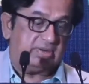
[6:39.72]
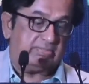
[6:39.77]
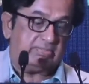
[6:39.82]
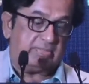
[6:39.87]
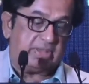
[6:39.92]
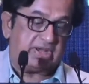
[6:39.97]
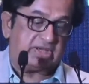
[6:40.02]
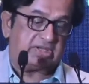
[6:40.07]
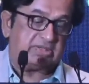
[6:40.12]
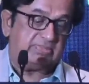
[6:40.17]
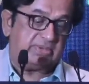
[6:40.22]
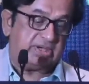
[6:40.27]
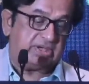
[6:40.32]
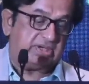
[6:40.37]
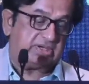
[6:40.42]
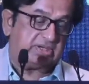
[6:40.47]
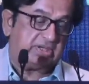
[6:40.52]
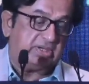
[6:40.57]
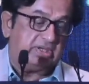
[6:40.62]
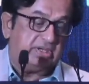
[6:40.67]

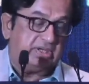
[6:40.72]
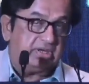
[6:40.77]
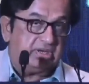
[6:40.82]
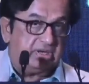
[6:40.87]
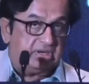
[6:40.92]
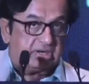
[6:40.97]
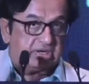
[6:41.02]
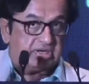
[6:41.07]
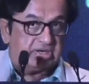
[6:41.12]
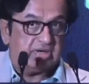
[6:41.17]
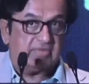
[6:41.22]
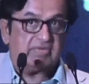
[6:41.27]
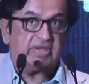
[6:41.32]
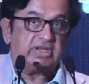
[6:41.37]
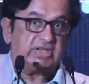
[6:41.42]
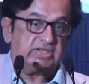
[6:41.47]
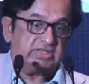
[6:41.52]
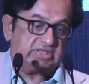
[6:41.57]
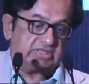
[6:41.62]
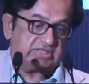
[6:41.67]
management,
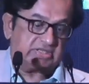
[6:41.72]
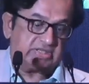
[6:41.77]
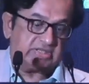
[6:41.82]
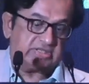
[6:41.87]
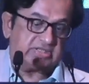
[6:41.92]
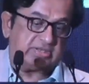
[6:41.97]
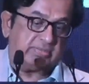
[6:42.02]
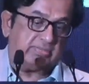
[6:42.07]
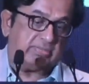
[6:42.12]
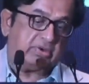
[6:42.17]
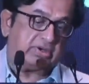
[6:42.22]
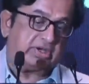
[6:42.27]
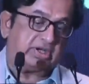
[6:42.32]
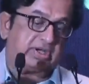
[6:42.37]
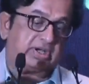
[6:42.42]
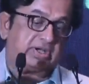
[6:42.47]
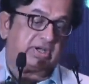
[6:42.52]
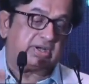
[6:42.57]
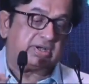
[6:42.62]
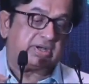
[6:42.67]
governance is important,
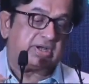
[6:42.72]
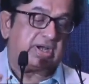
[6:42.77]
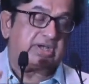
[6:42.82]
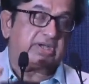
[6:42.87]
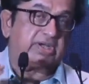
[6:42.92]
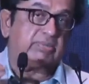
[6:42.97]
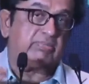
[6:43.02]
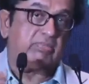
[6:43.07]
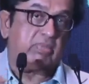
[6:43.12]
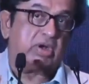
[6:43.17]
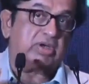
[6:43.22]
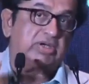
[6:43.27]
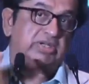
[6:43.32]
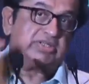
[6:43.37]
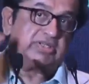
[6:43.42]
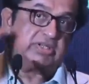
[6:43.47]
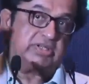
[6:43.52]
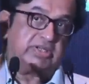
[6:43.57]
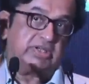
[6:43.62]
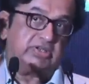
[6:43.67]
and underwriting
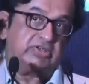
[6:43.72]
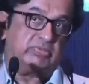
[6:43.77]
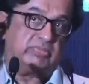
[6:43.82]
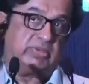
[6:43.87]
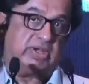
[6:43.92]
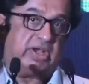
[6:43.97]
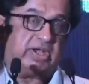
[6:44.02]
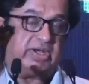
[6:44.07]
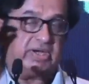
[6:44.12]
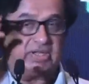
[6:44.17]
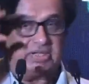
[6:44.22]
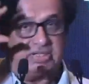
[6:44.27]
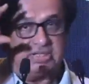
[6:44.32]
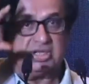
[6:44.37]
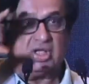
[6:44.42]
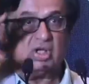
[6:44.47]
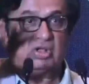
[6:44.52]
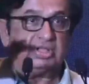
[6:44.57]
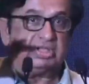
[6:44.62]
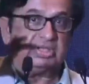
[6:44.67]
models in consumer lending. These
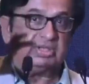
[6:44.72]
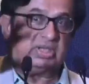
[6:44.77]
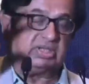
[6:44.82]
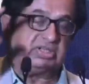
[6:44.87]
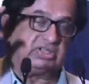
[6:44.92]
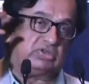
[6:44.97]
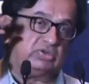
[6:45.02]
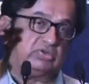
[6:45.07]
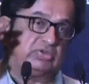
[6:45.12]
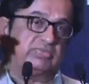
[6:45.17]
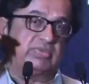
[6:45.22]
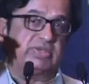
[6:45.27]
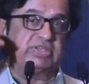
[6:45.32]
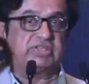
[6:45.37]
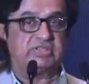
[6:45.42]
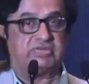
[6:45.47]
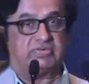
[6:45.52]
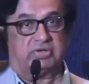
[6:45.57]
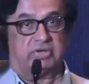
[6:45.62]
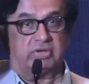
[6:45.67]
are all the issues
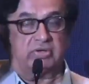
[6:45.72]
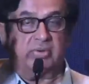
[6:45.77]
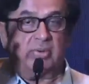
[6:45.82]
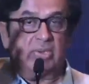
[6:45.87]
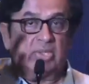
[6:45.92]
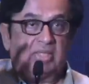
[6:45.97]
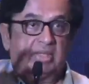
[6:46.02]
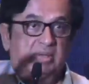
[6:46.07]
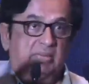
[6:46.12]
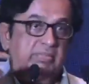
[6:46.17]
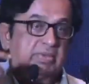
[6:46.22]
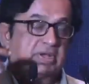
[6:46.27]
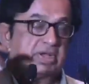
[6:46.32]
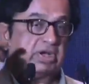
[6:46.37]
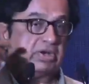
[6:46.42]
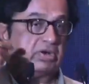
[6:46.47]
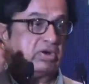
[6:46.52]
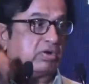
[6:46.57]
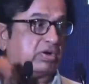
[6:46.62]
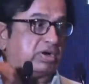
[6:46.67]
which, we
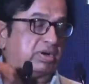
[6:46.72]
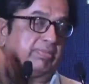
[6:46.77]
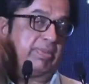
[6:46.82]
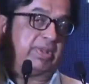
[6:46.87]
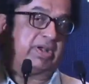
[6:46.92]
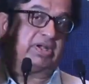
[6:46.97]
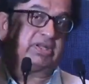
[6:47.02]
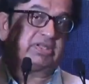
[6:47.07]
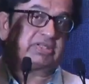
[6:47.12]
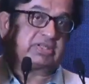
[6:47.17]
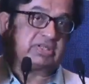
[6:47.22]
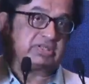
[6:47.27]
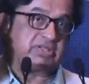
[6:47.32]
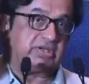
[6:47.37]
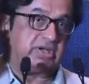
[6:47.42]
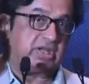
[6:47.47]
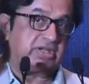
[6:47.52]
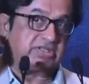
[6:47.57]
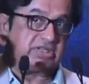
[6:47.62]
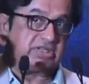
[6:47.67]
can talk in a panel discussion next